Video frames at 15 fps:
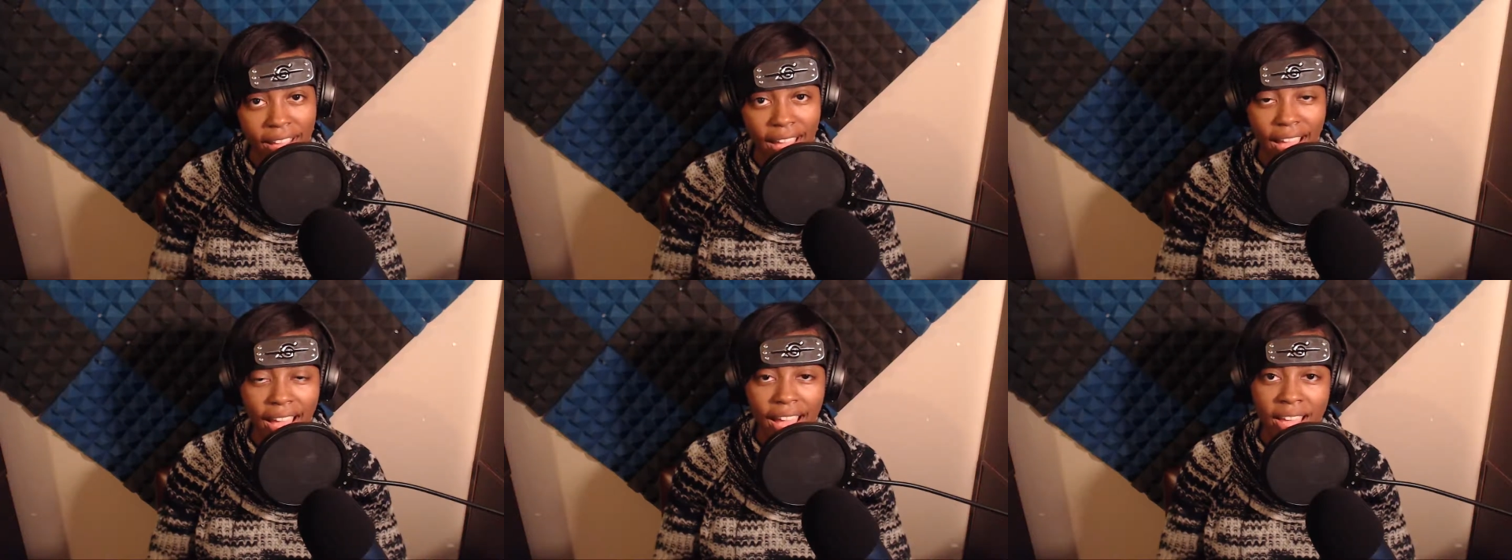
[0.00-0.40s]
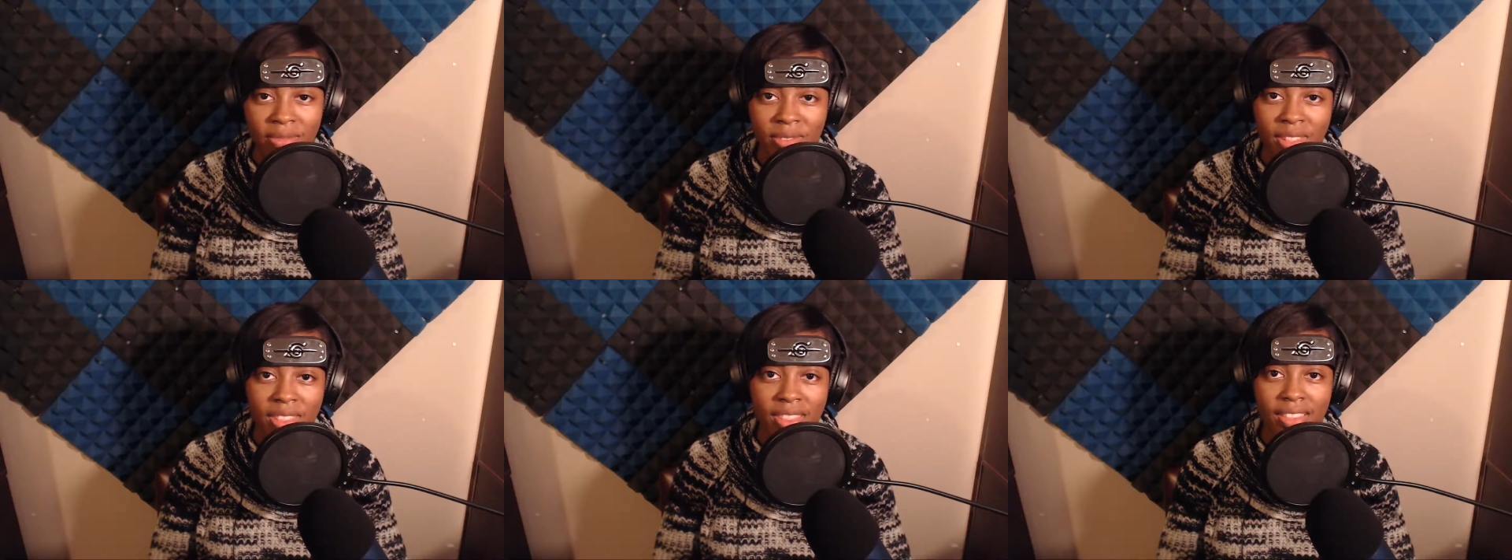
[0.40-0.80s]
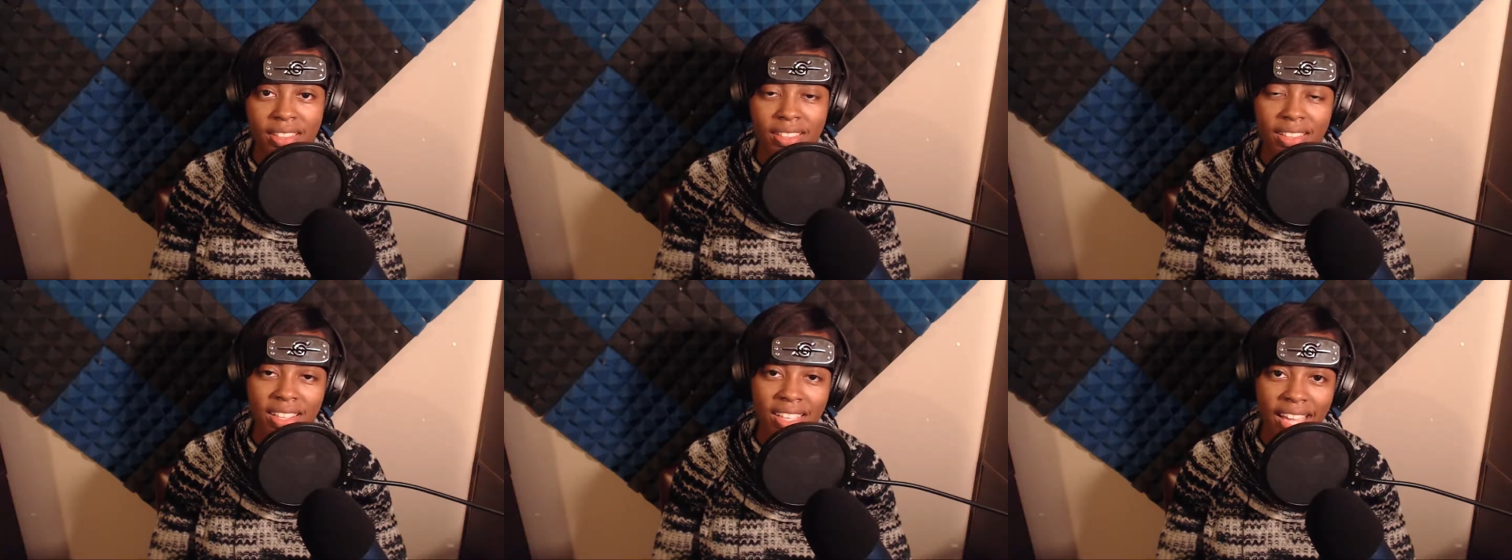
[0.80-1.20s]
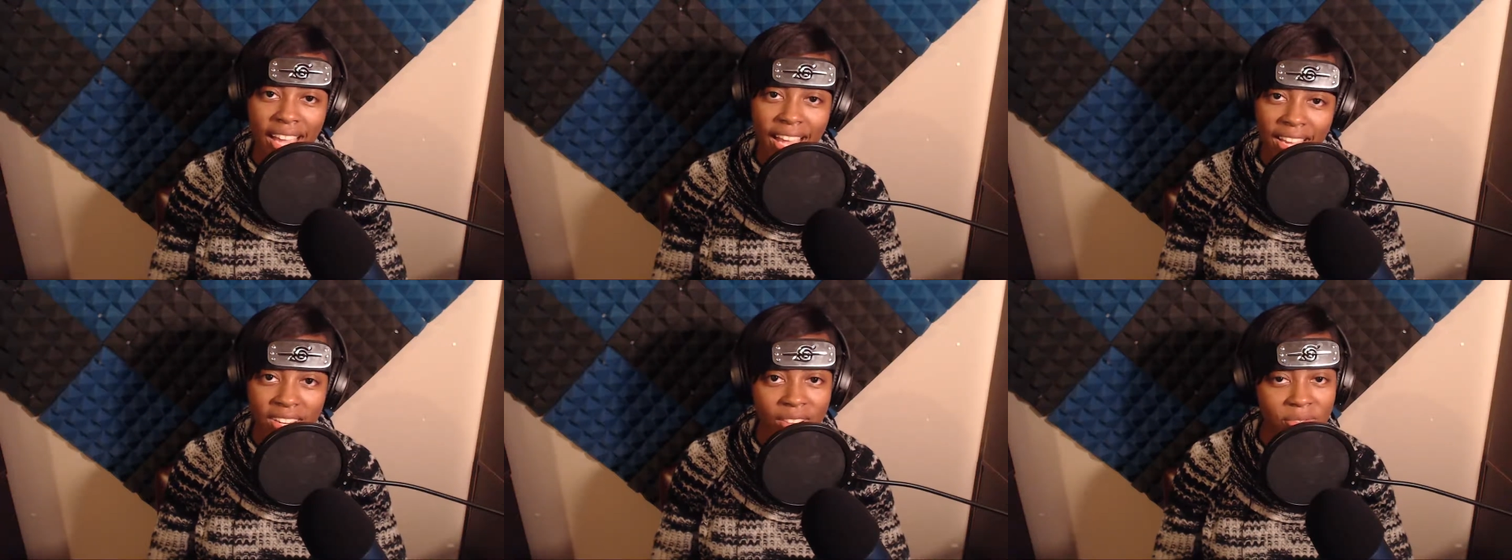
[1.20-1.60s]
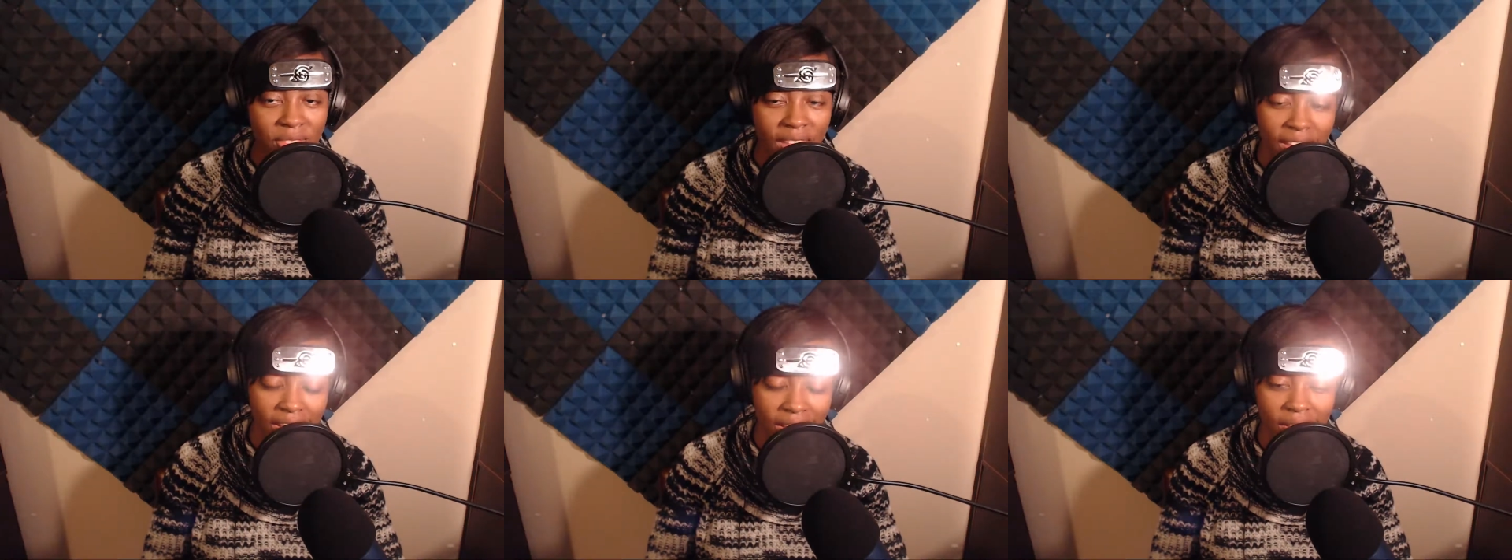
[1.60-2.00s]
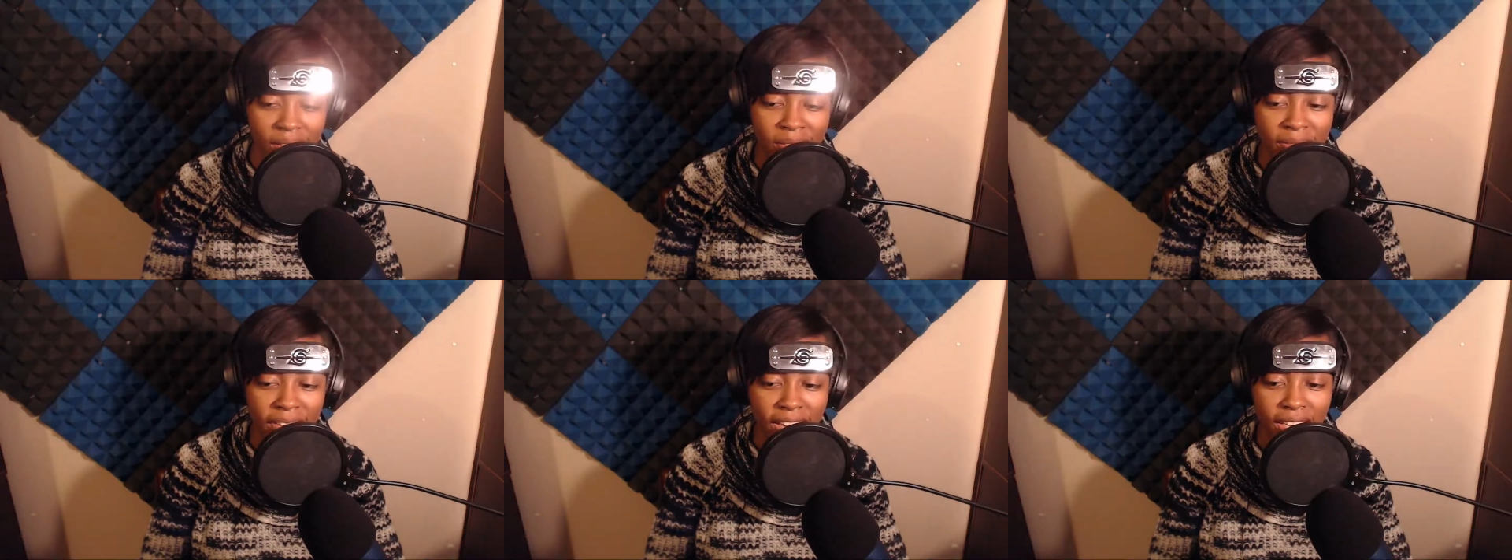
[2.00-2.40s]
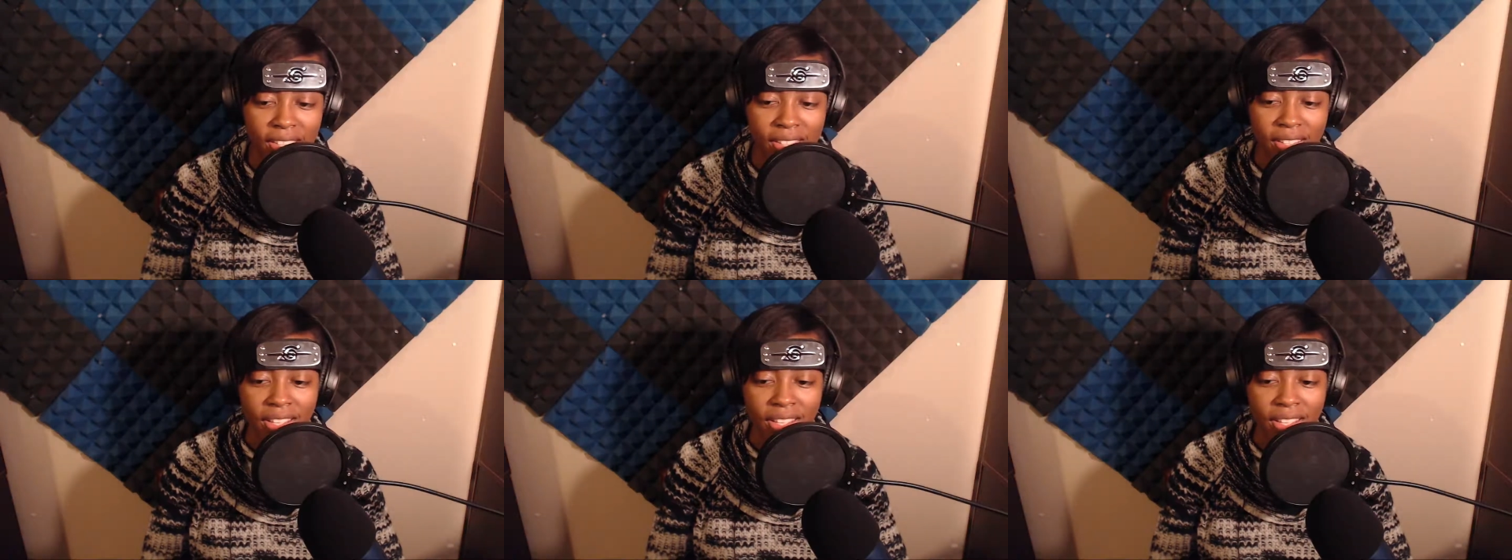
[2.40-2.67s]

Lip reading: I've been kind of thinking about